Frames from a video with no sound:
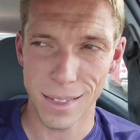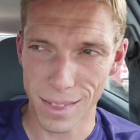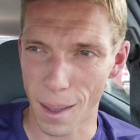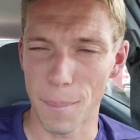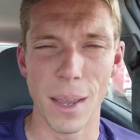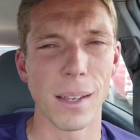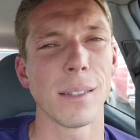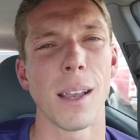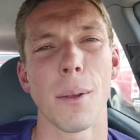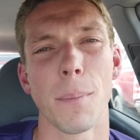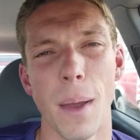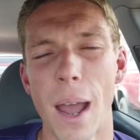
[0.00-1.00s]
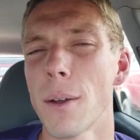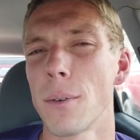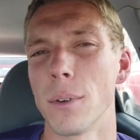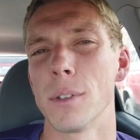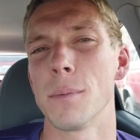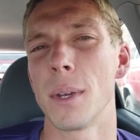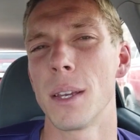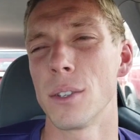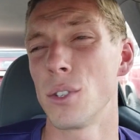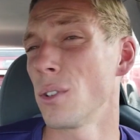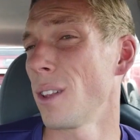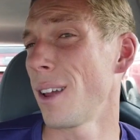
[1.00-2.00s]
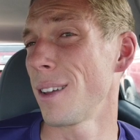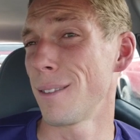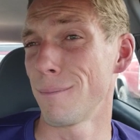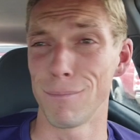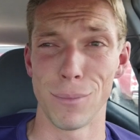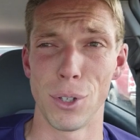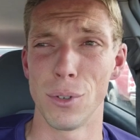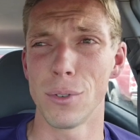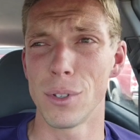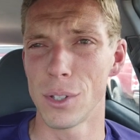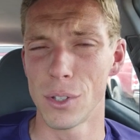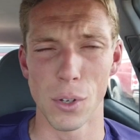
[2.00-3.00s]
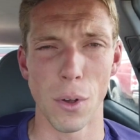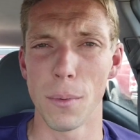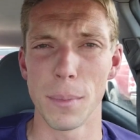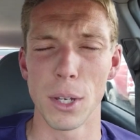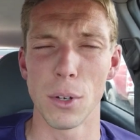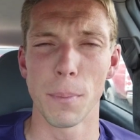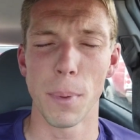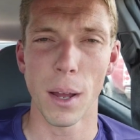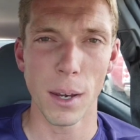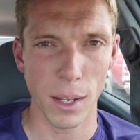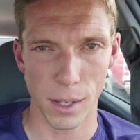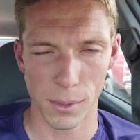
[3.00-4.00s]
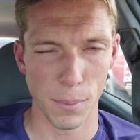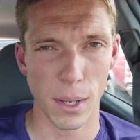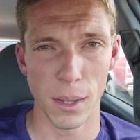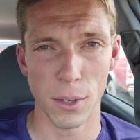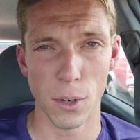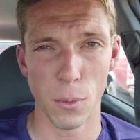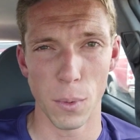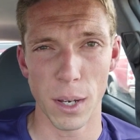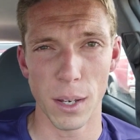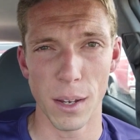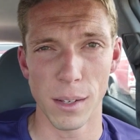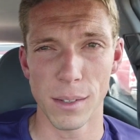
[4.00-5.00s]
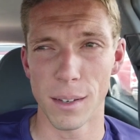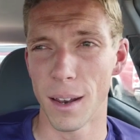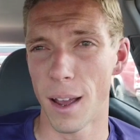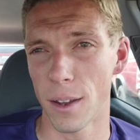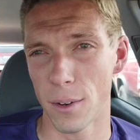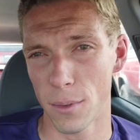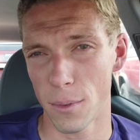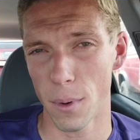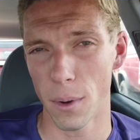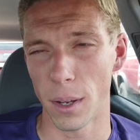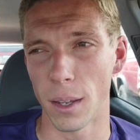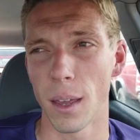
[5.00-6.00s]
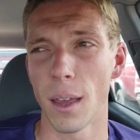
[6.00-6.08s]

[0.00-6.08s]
That may sound backwards because you're like, you just told me your putting has been your weakness, not your throwing.